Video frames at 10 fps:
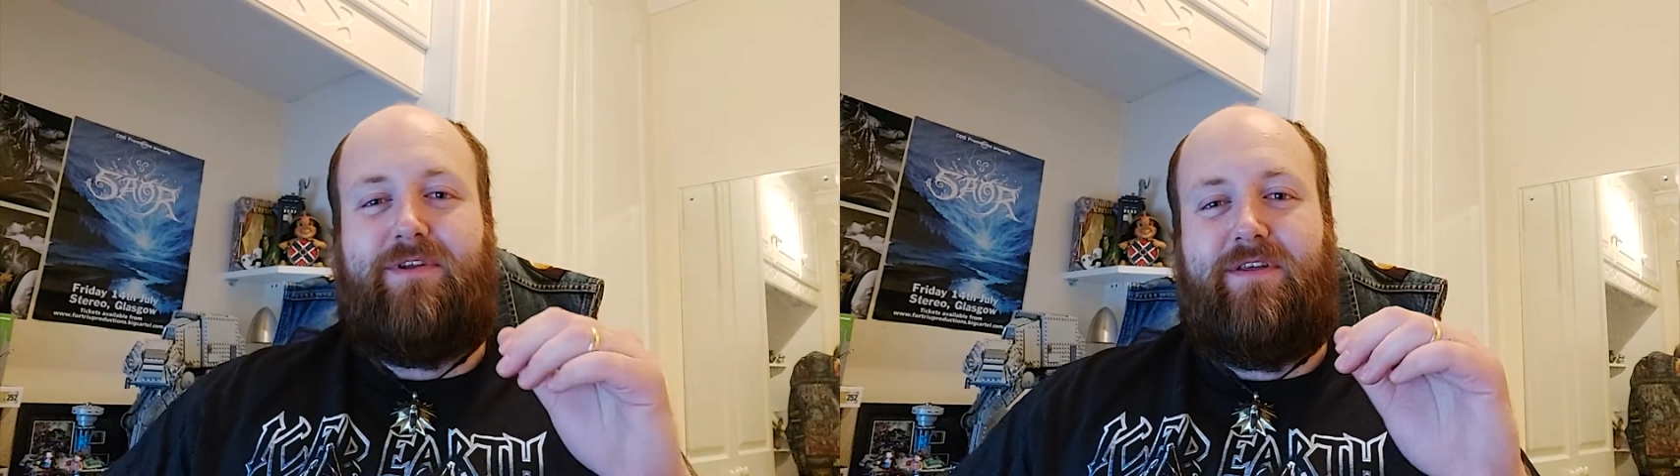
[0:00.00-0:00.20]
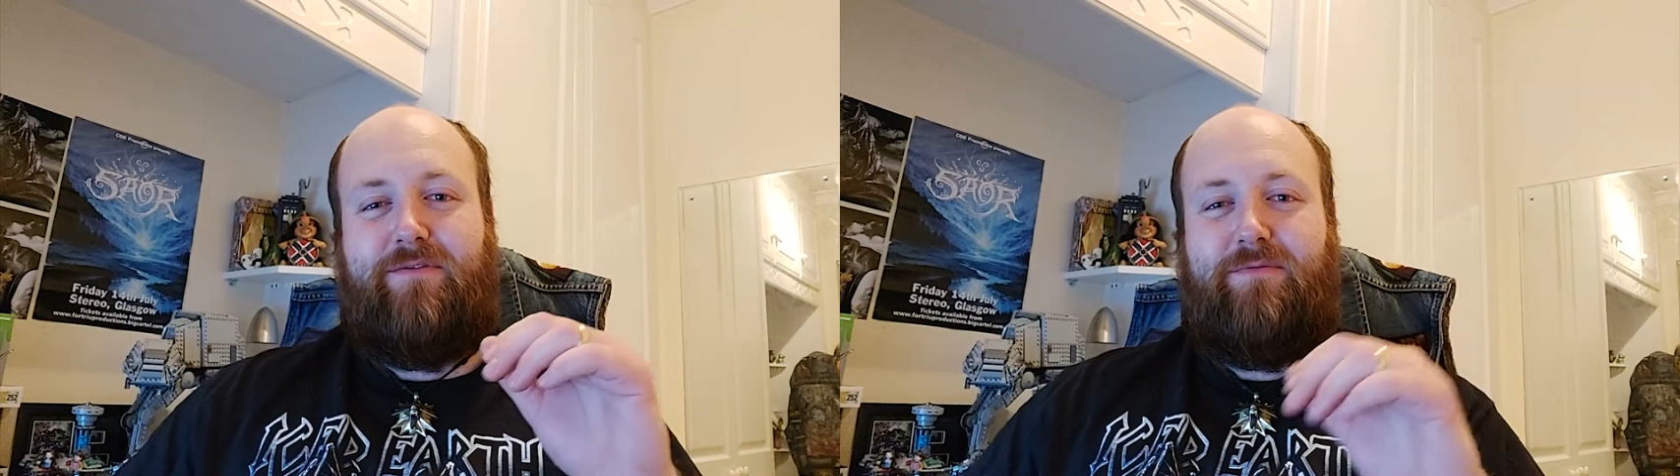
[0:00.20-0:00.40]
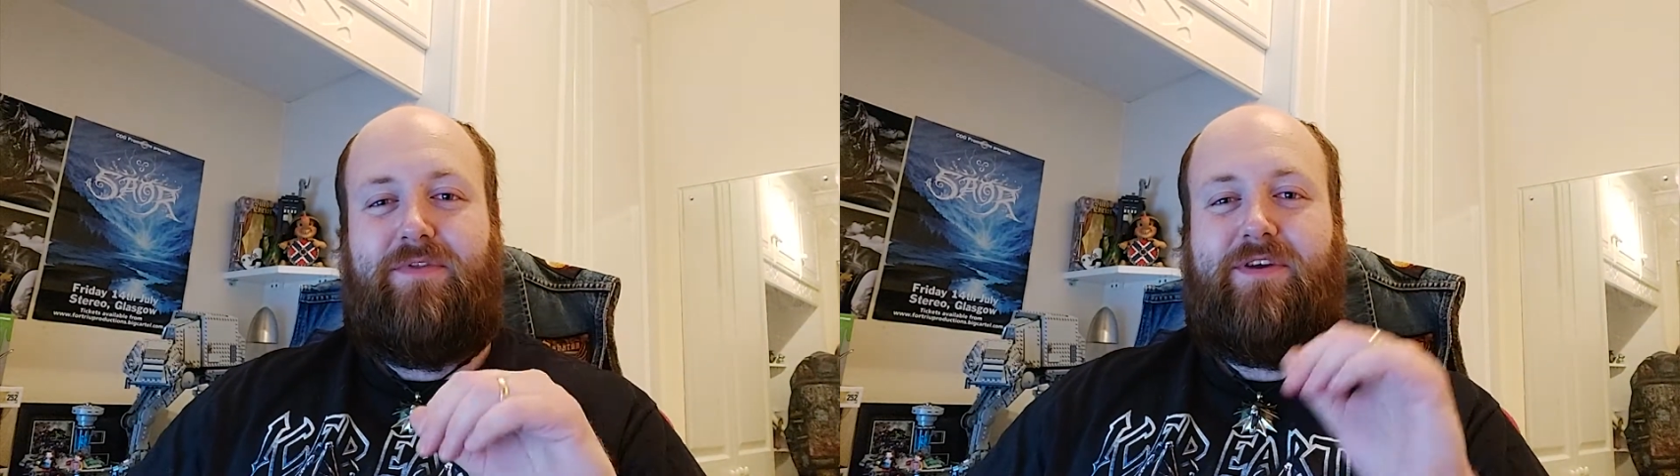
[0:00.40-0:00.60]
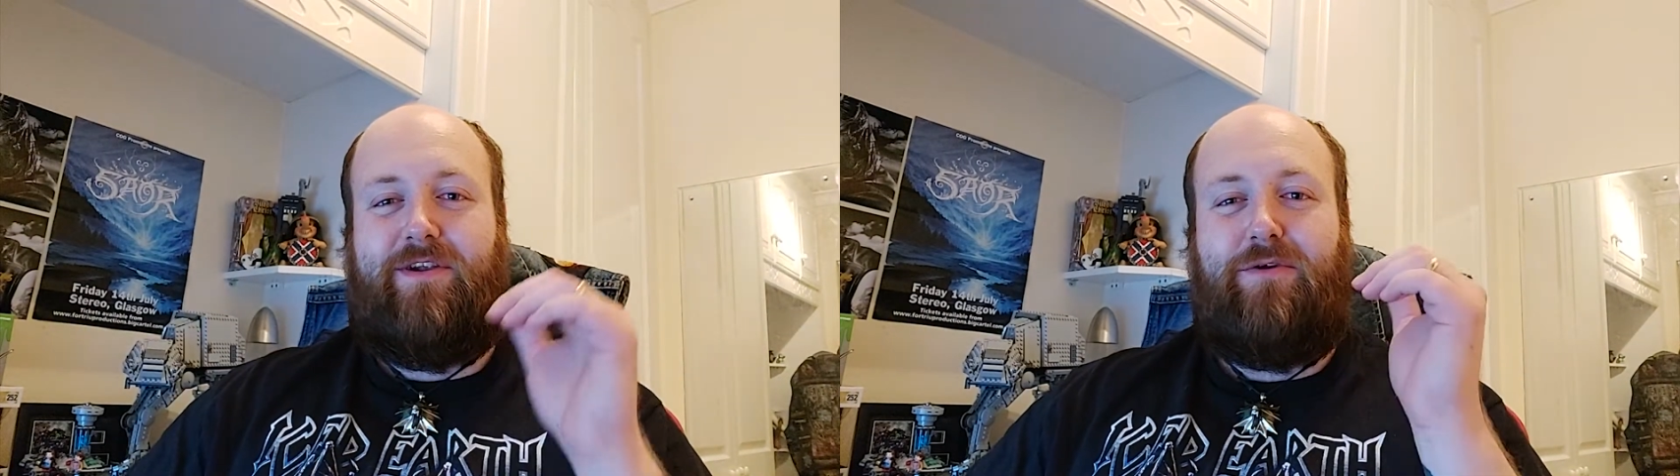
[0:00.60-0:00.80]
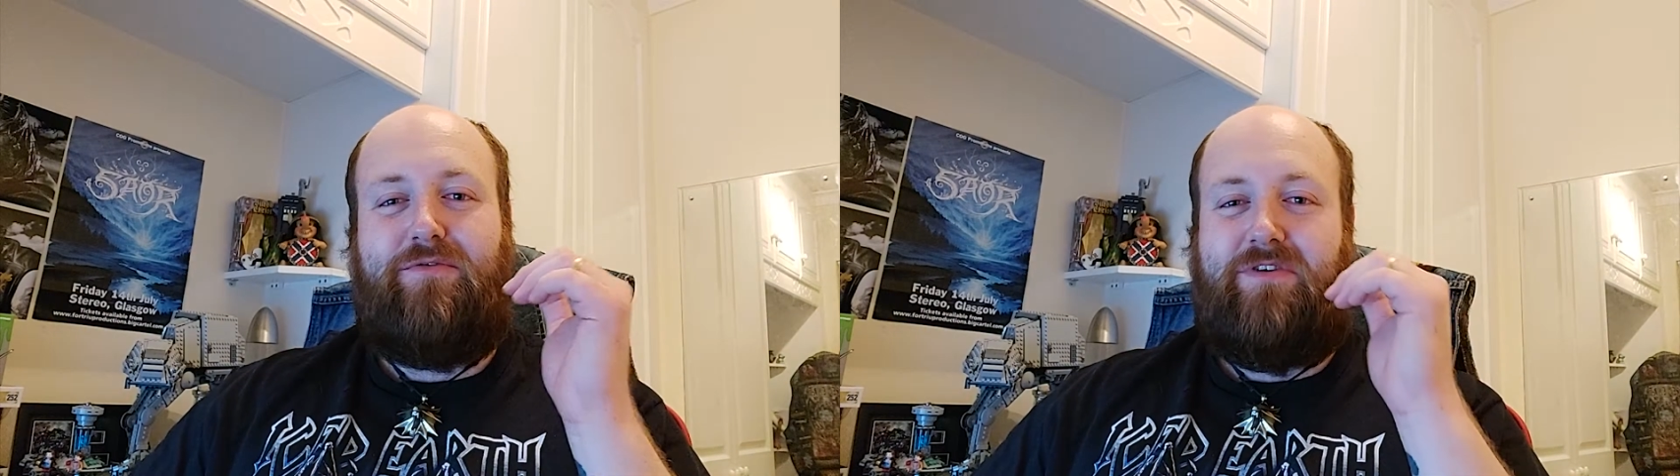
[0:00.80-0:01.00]
it is with the
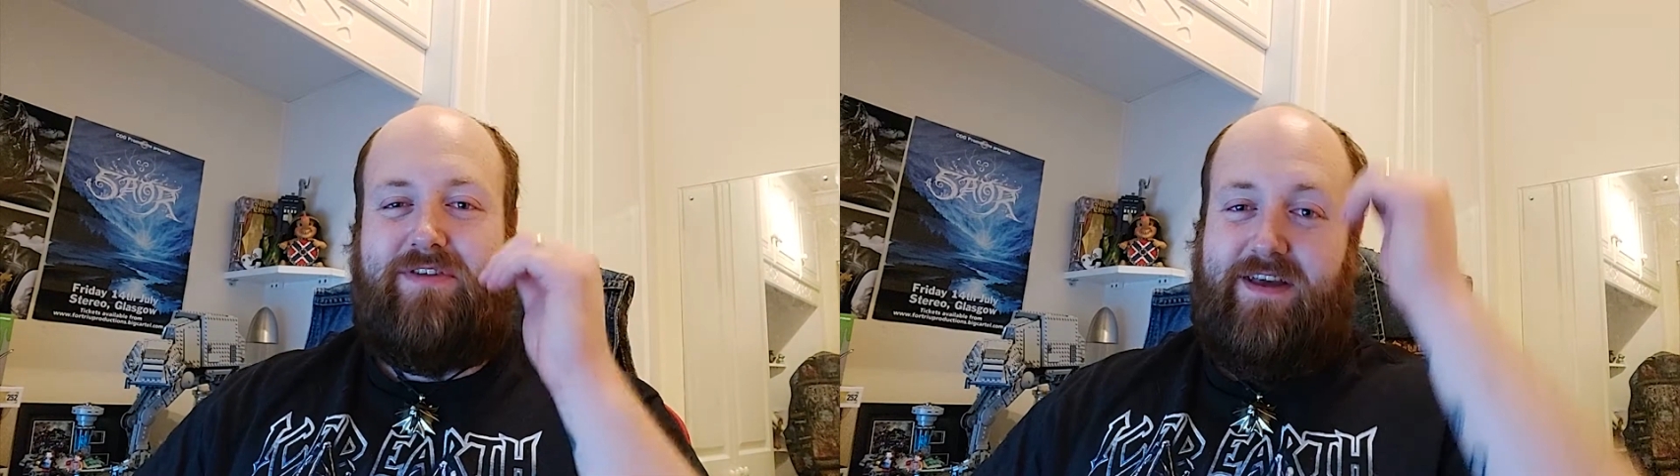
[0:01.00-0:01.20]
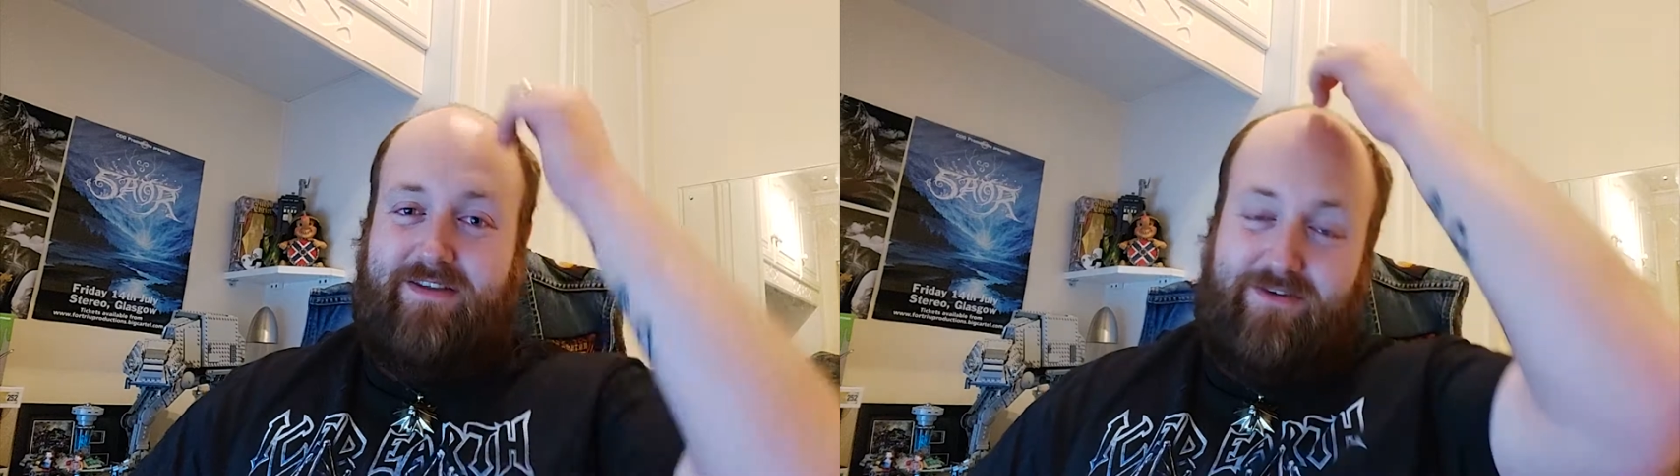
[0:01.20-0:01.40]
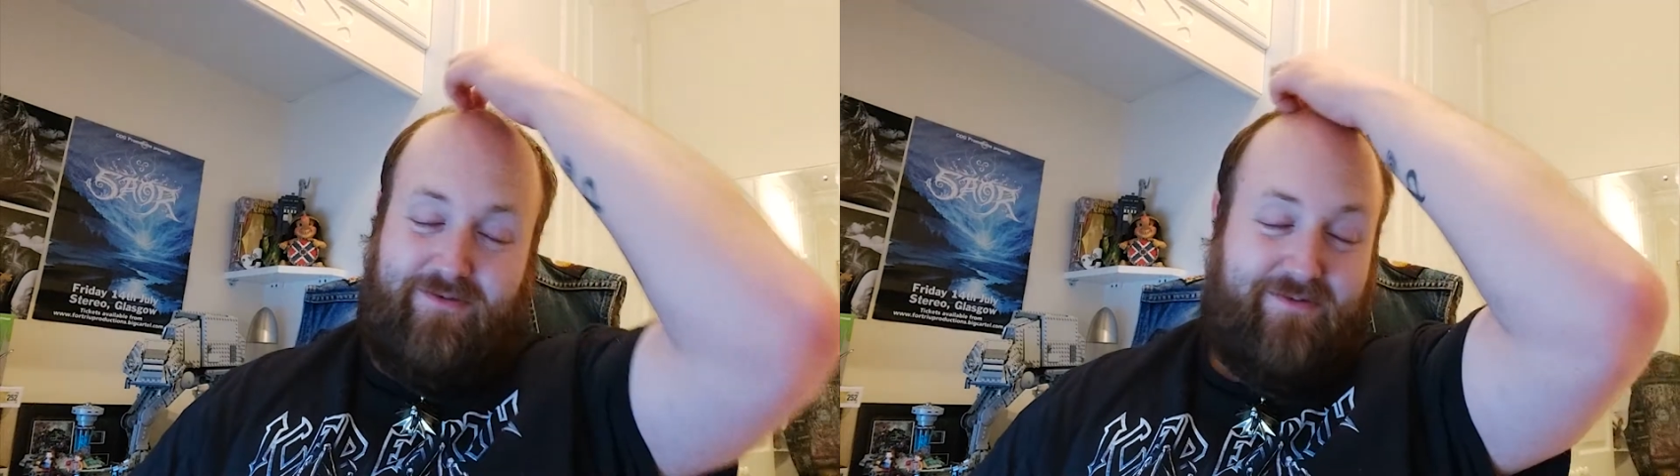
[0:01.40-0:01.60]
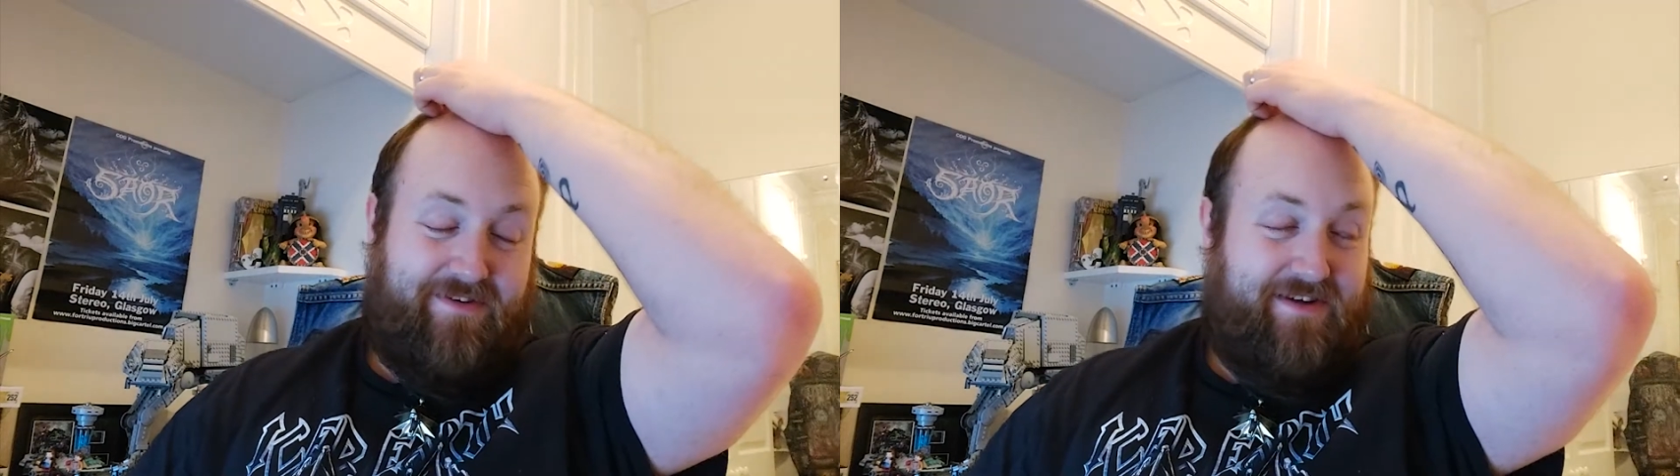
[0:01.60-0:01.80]
clover tattoo.